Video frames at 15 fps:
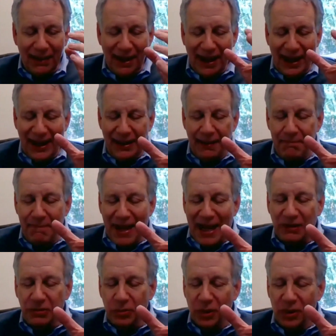at a
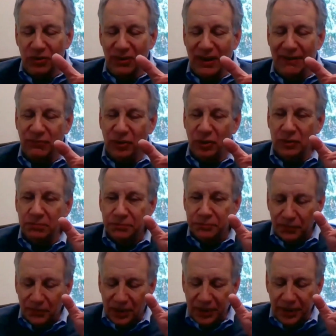macro level,
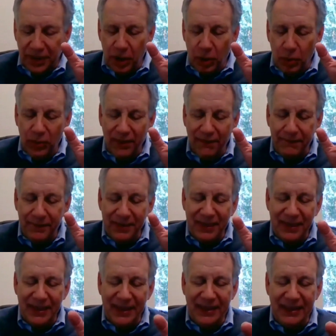
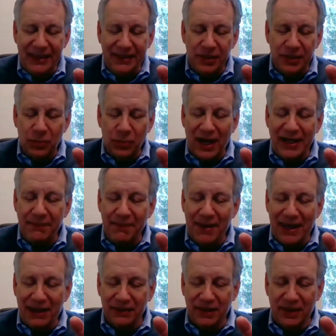eating the right
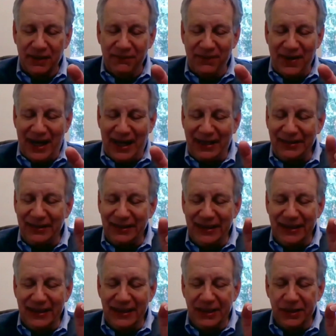amount of fat,
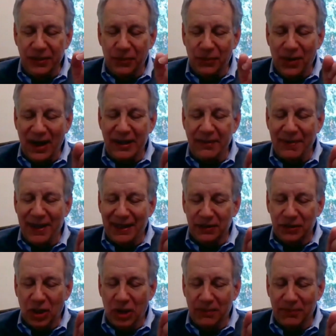eating the right amount
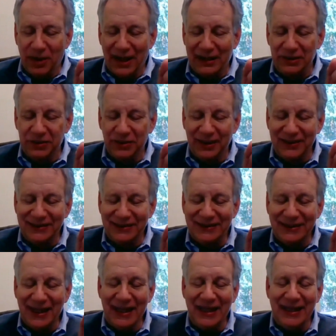of carbohydrates,
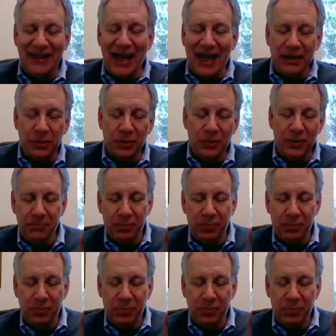getting adequate